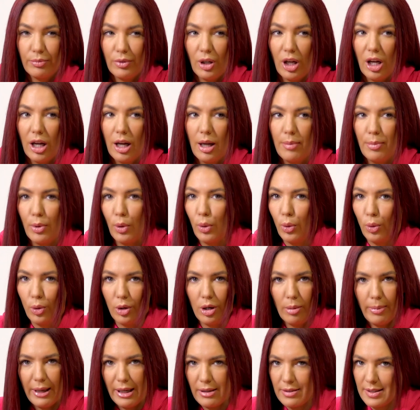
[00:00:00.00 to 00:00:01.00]
I'm
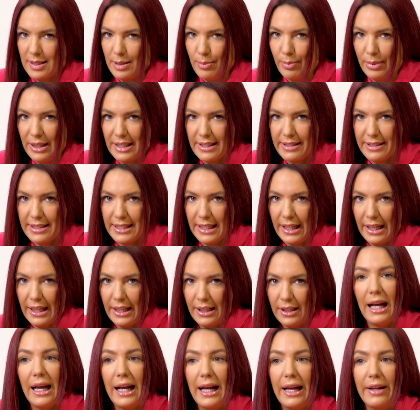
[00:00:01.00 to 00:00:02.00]
all about
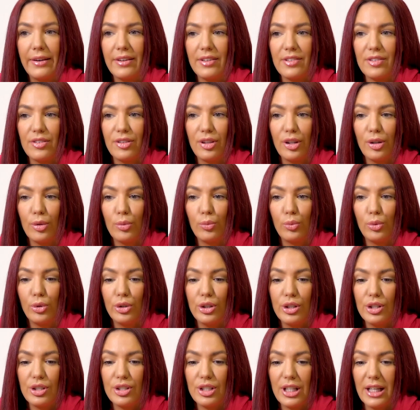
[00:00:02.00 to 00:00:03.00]
simplicity, and that
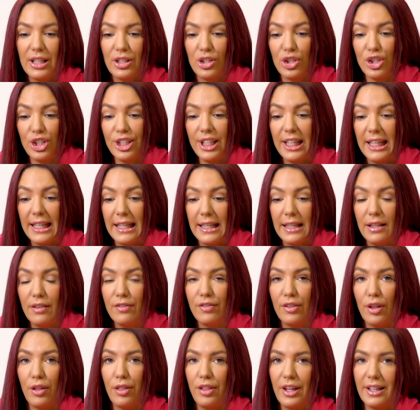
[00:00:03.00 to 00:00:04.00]
would
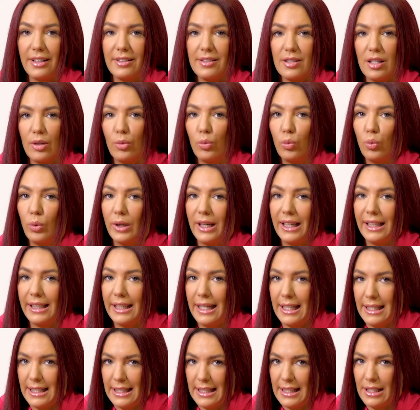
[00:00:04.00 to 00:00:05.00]
achieve the things that we
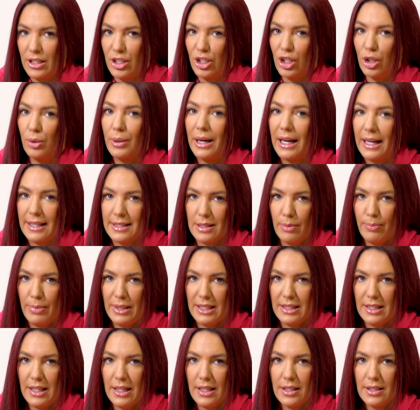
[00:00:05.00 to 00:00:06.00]
needed it to as a
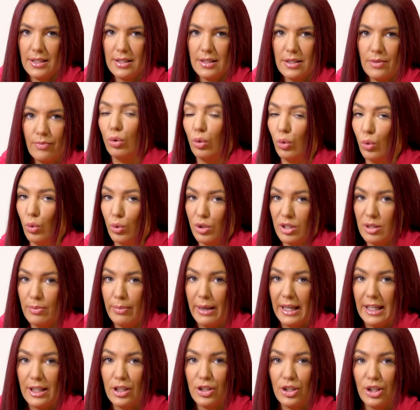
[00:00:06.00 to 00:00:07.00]
business.
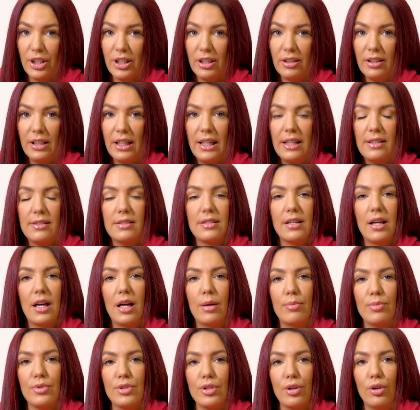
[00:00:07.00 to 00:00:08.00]
Automation in
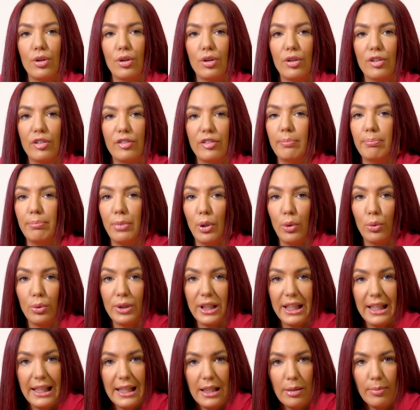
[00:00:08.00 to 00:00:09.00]
terms of
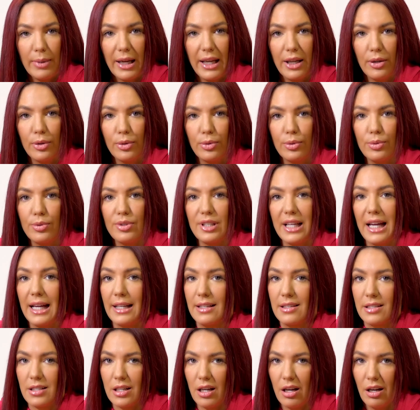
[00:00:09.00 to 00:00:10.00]
bulk emails
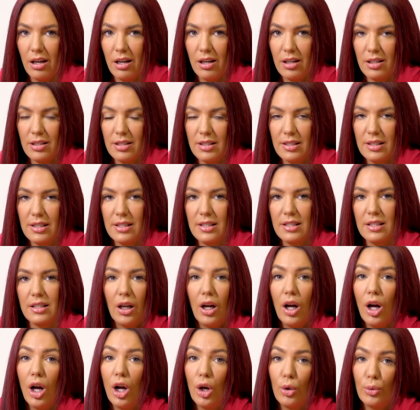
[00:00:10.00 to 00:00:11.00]
and tasks,
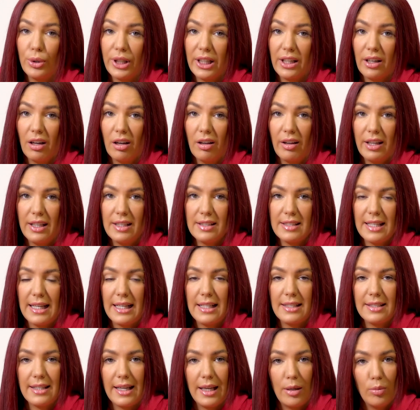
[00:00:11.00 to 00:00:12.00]
holding client
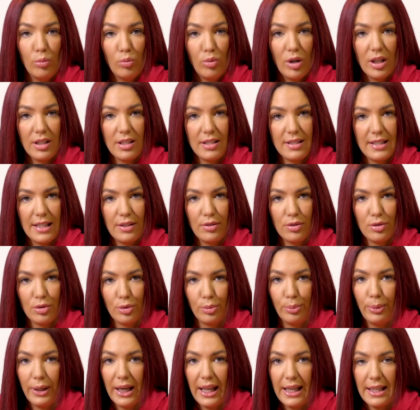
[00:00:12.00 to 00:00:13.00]
data in one
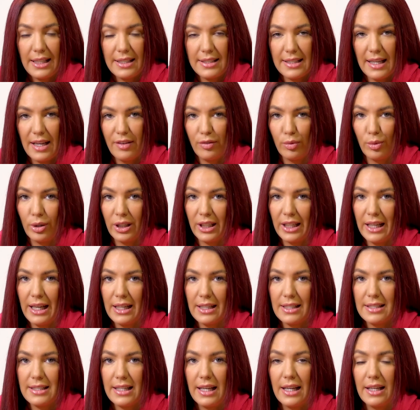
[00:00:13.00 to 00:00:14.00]
central place that everyone could
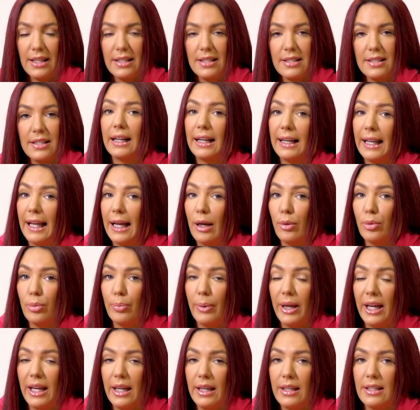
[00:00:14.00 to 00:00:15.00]
access,
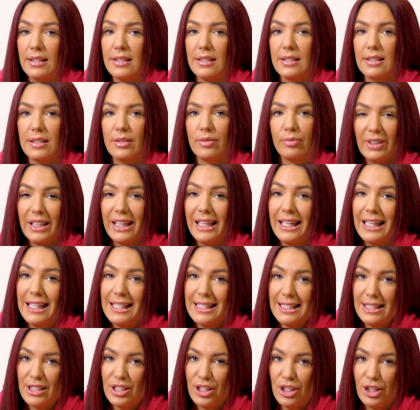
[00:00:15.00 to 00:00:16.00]
cloud-based,
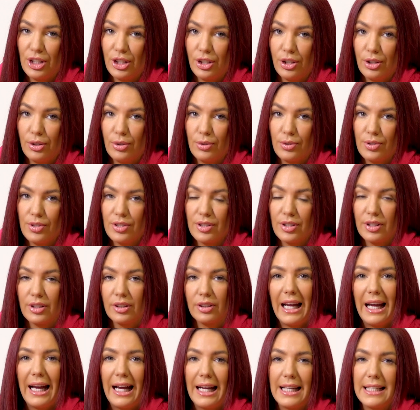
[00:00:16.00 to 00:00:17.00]
easy to use,
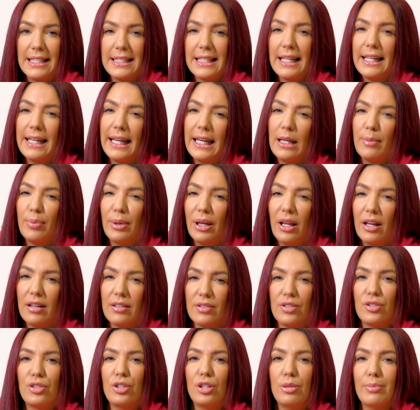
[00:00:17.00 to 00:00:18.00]
and enable
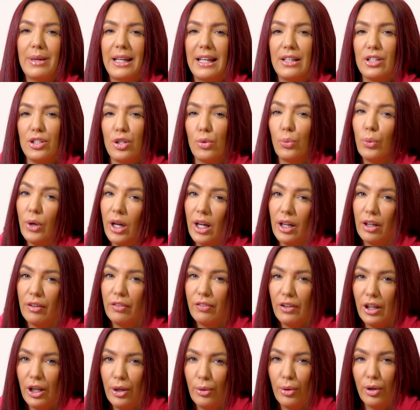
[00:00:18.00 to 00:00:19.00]
us to manage the
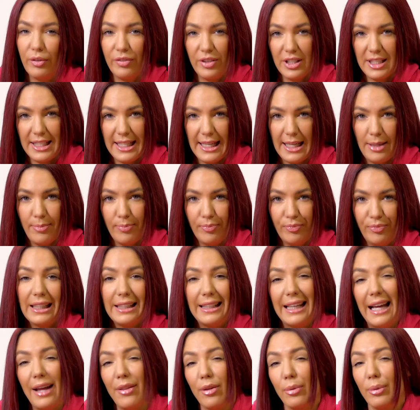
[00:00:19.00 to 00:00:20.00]
workflow of the team.
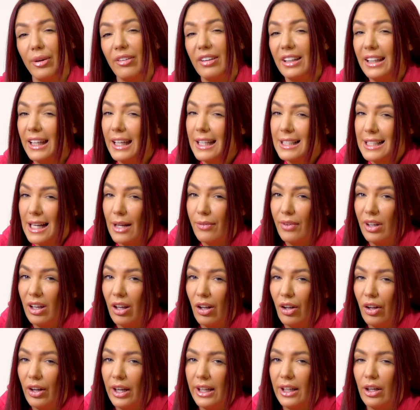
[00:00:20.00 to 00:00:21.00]
Now that we're a year down the
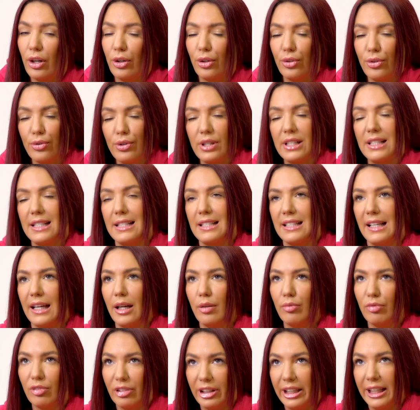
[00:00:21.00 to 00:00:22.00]
line, I can honestly say
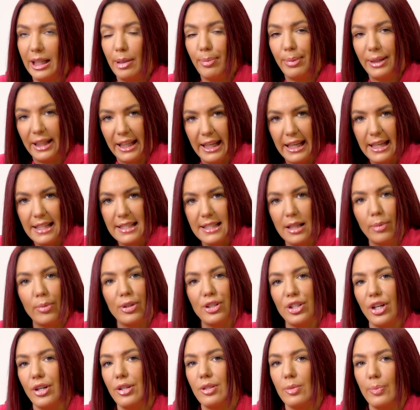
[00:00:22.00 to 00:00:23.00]
I'm really pleased that we
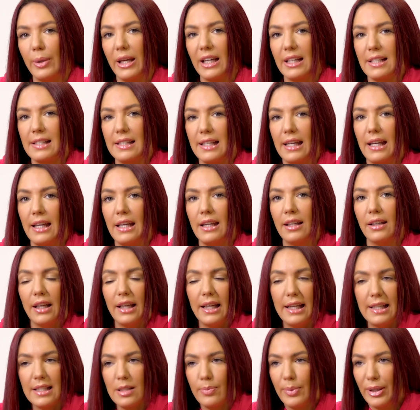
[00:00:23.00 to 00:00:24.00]
chose Pixie.
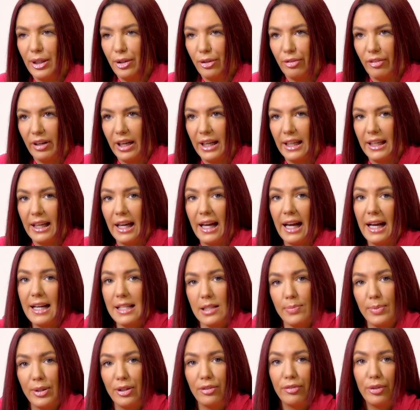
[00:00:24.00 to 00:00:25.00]
It's been great. It
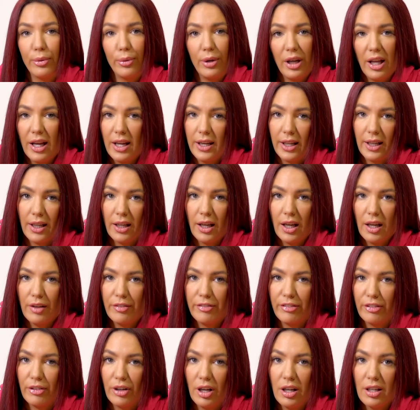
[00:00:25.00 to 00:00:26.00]
has been a real learning curve
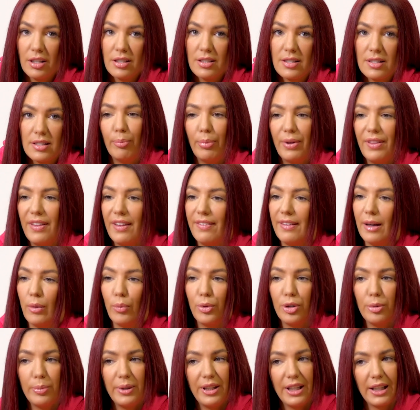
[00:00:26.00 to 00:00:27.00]
for us, but then that
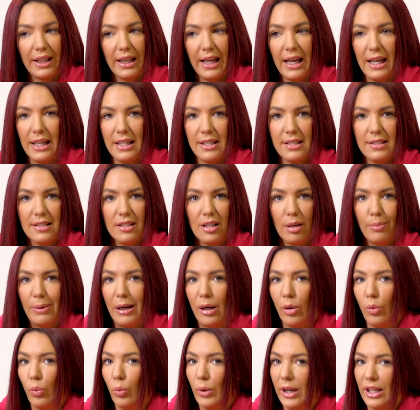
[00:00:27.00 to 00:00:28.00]
would have been the case no
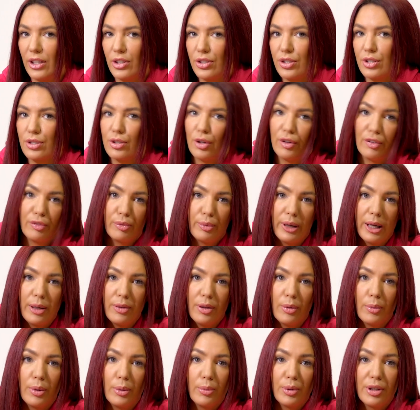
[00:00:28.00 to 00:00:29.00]
matter which software
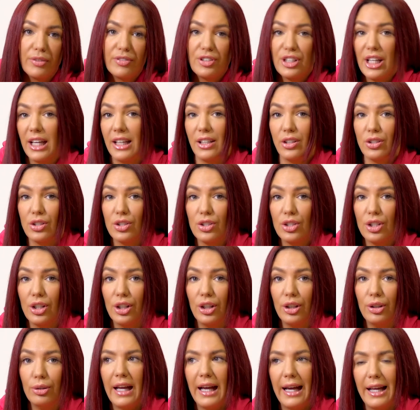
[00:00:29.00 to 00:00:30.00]
that we would have changed
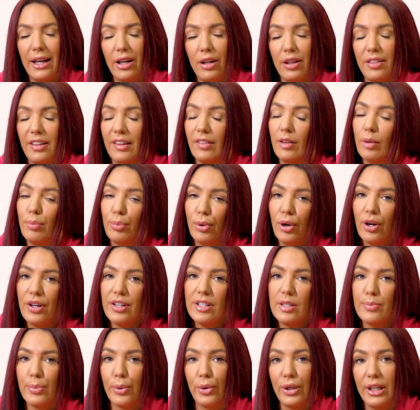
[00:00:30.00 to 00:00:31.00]
to. And I think the
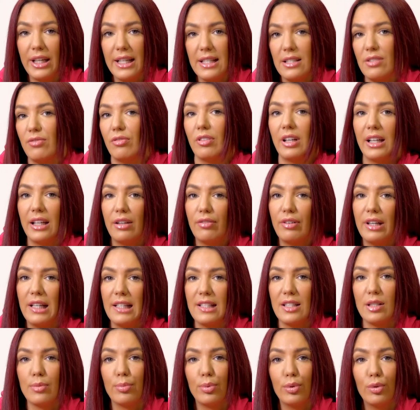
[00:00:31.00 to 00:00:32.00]
price point is really
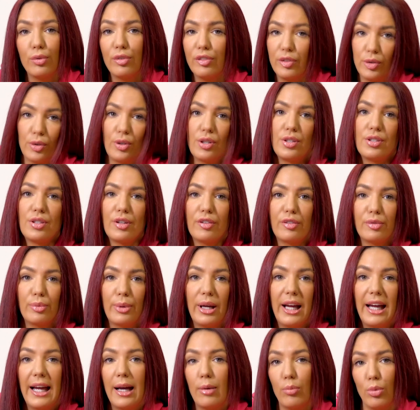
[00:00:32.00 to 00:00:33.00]
reasonable for the
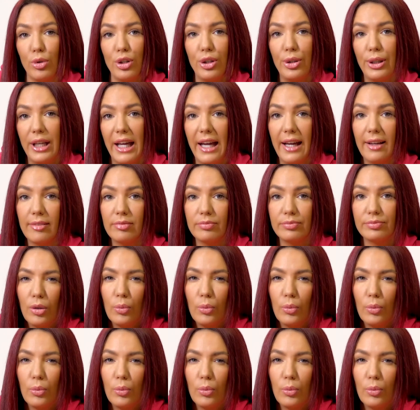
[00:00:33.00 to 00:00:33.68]
software and what you get.